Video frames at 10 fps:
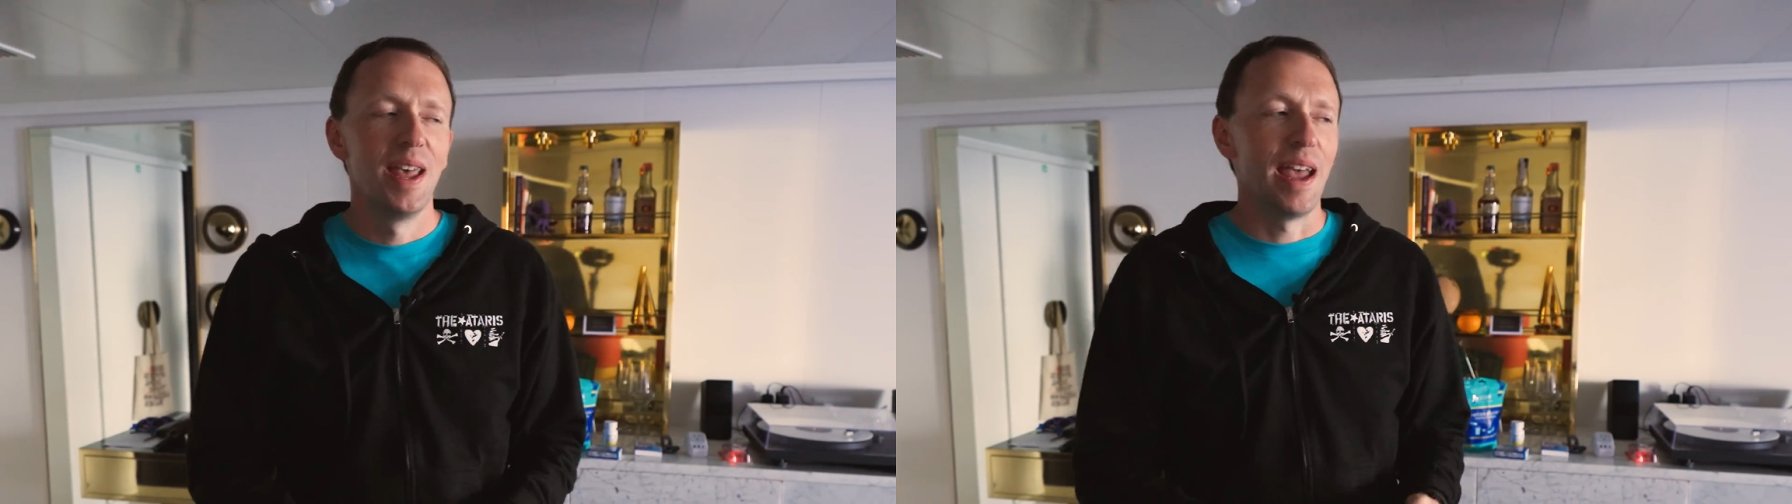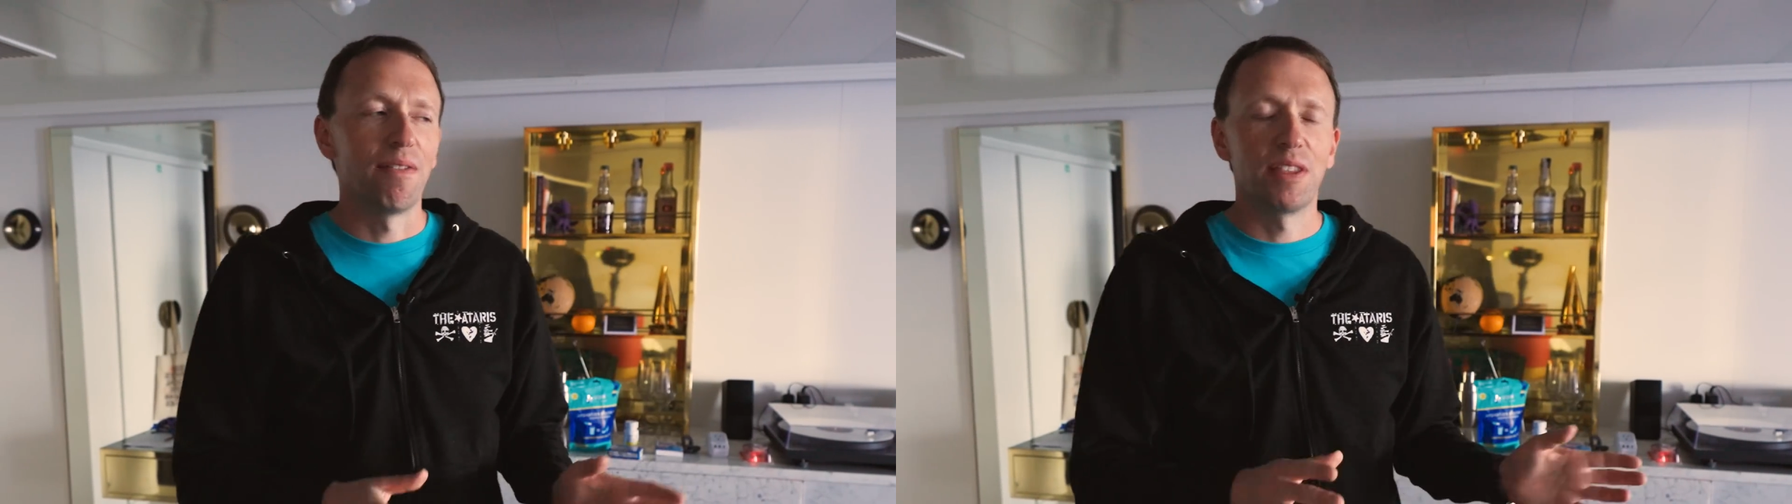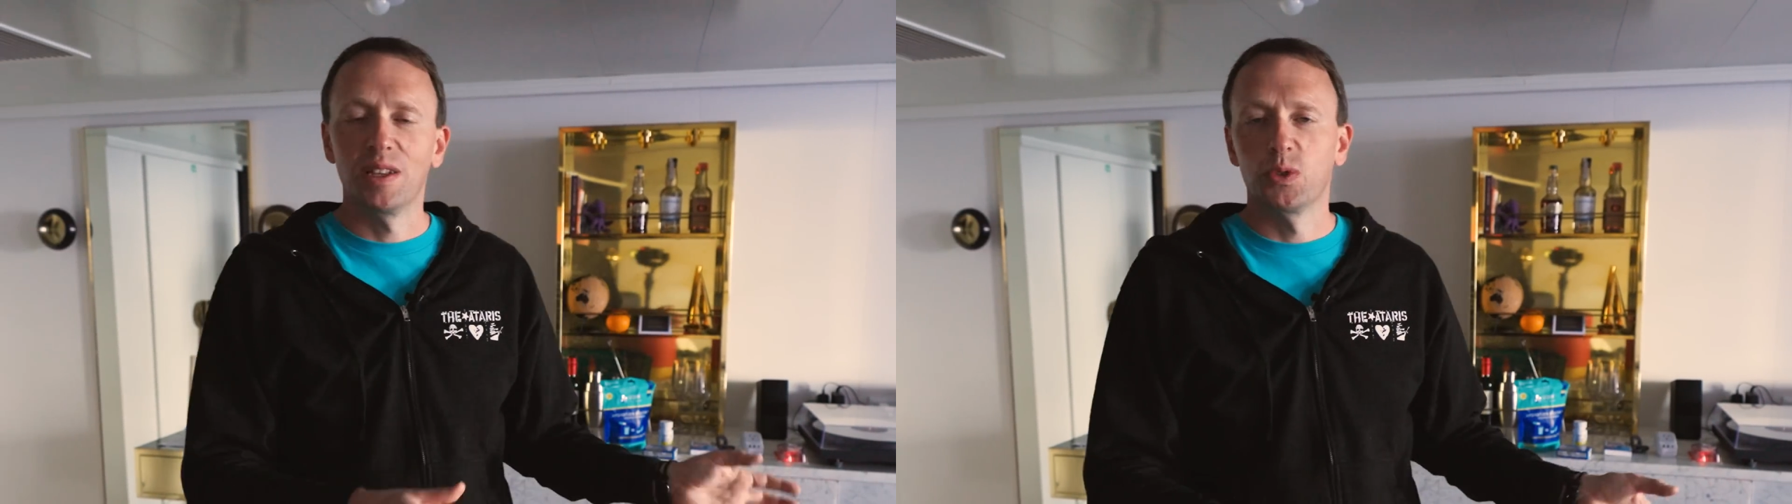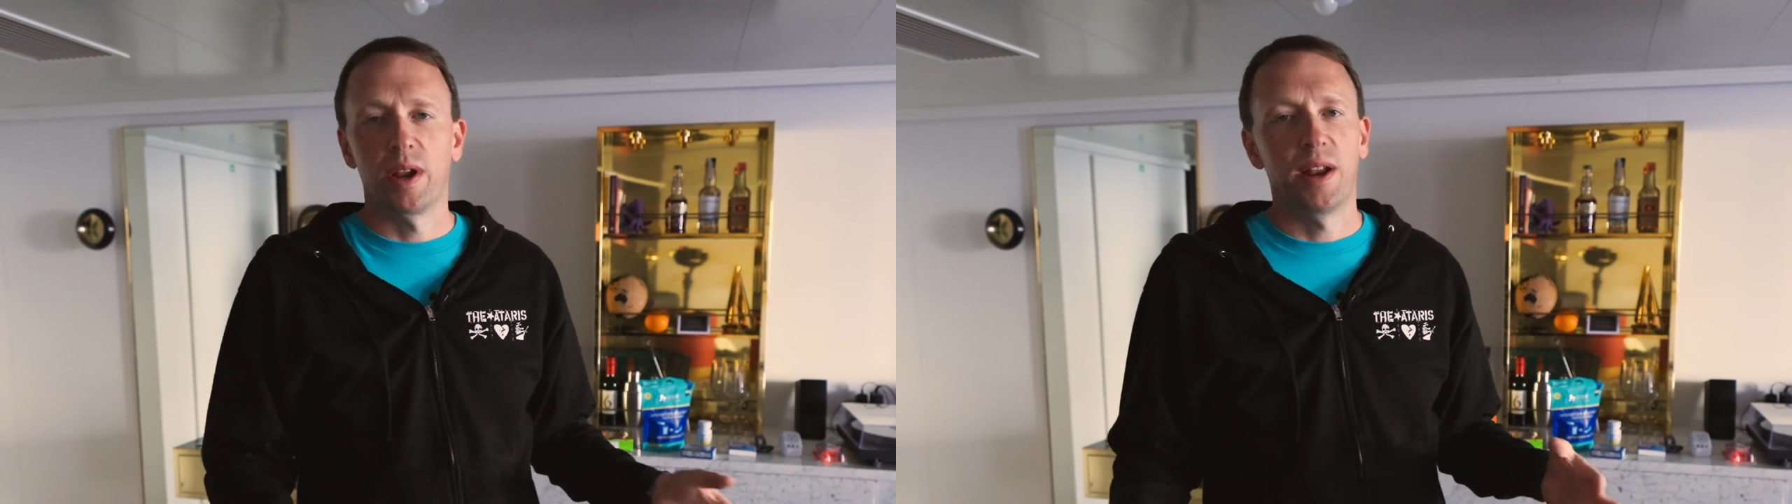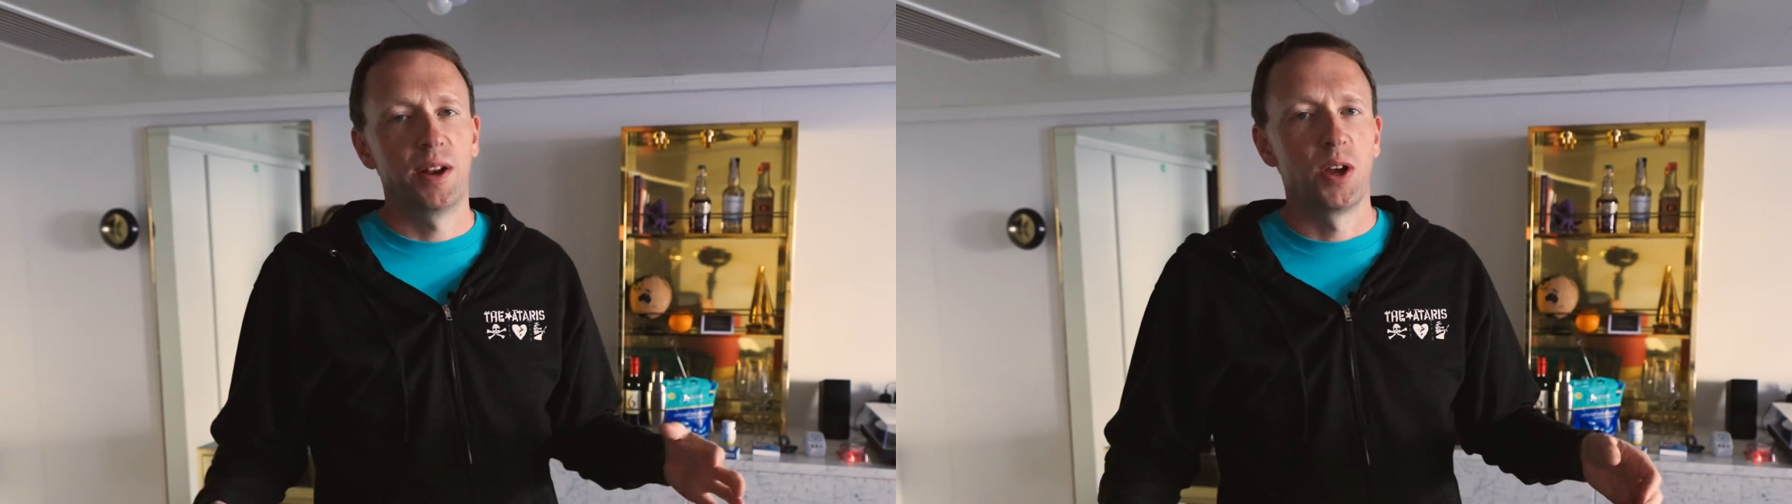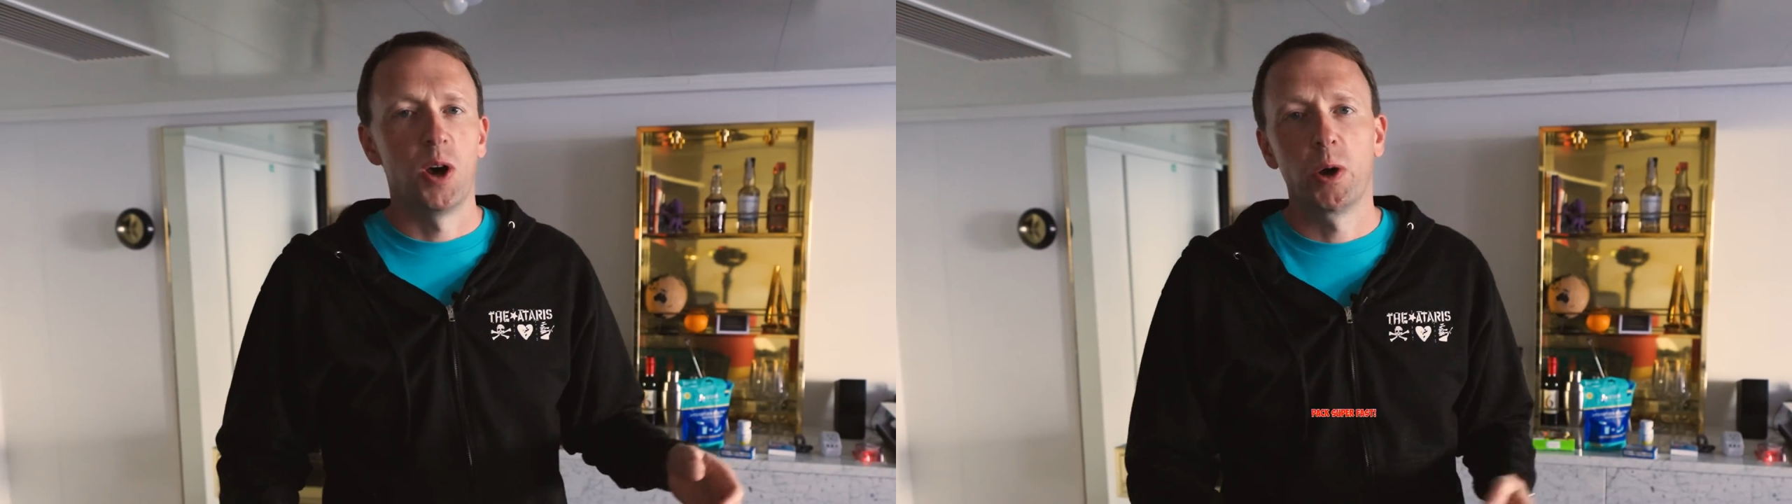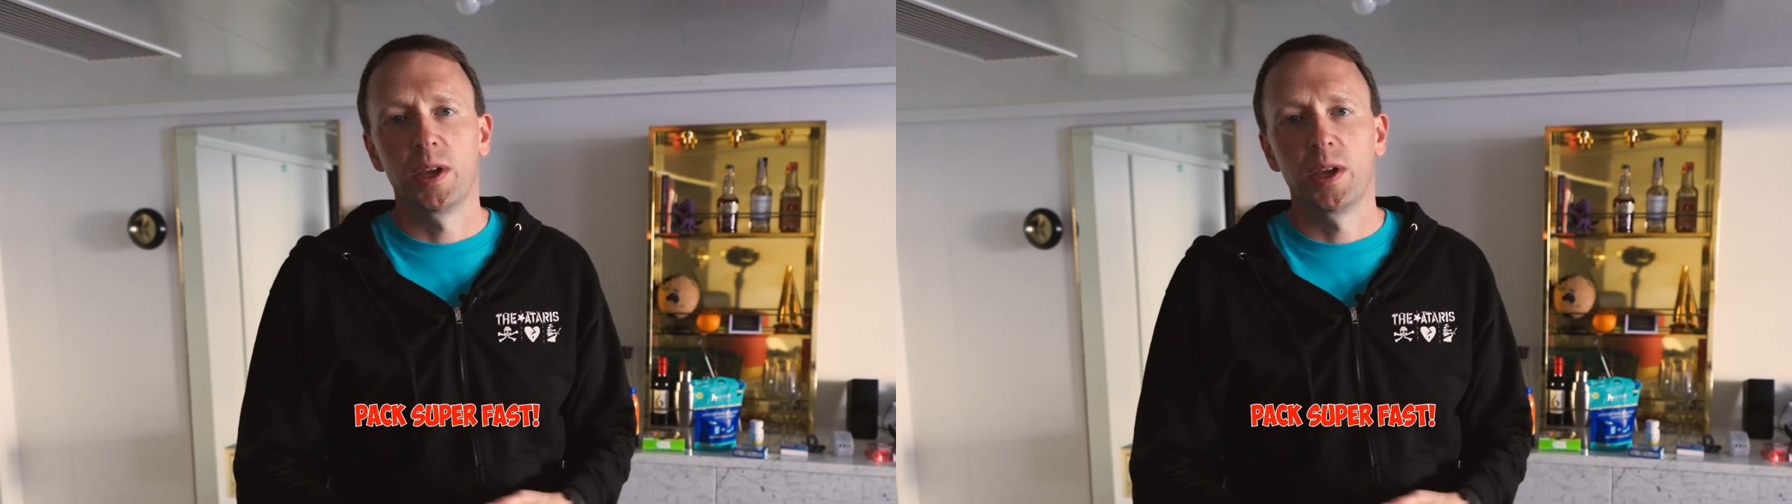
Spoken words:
everything's ready to go.